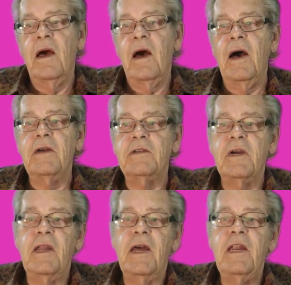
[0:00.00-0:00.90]
Ask a
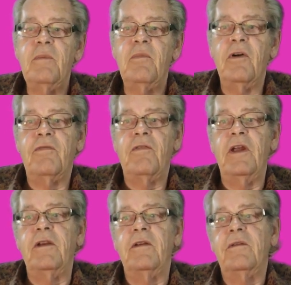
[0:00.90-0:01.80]
ladyboy
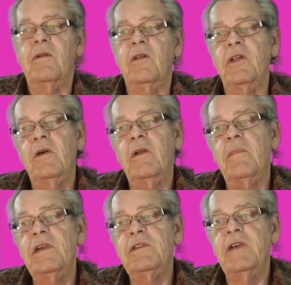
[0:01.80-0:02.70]
friend. Although it
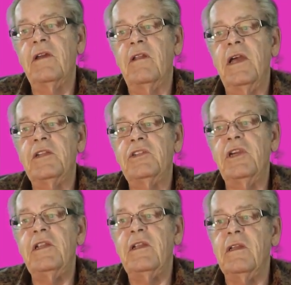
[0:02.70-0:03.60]
may sound like
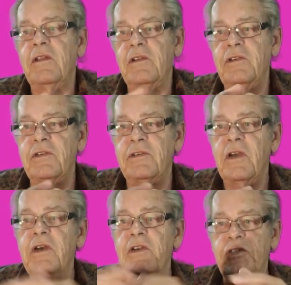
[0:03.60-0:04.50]
cheating, this is
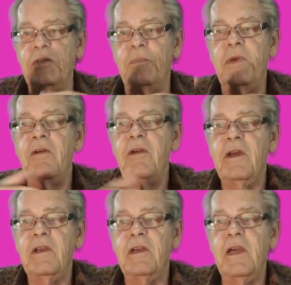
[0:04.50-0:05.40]
superior
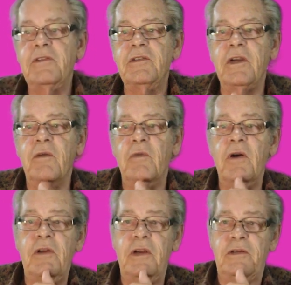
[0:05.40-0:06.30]
to guessing
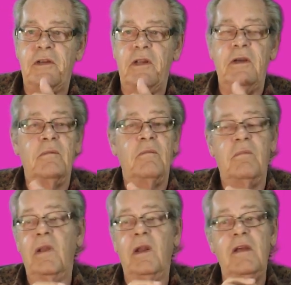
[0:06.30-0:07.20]
erroneously.
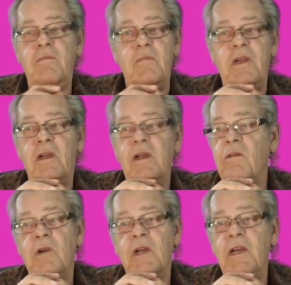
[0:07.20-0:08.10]
Believe me, you don't
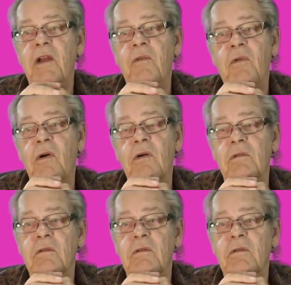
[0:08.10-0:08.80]
want to get it wrong.